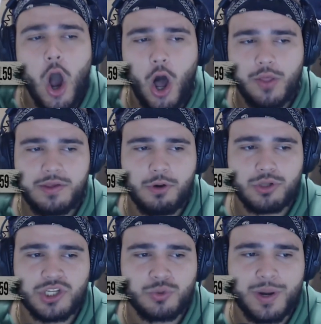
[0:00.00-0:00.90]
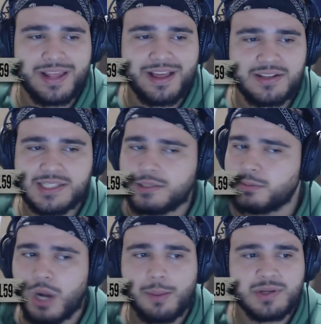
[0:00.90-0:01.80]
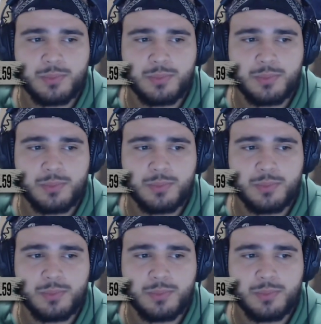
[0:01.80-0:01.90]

on the road to 20,000 subscribers.